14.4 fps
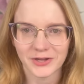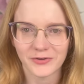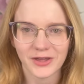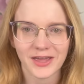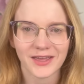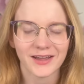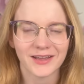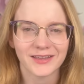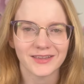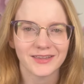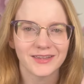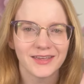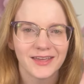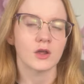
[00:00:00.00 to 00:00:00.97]
Okay,
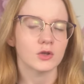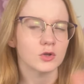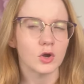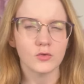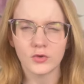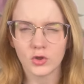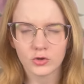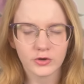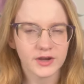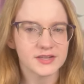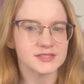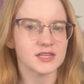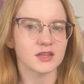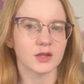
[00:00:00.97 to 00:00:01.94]
I go full
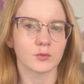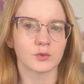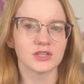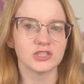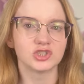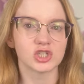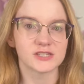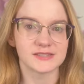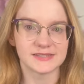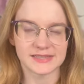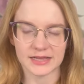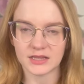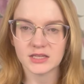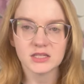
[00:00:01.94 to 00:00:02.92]
crazy like religious
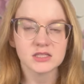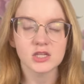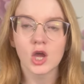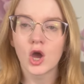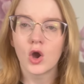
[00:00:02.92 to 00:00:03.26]
zealot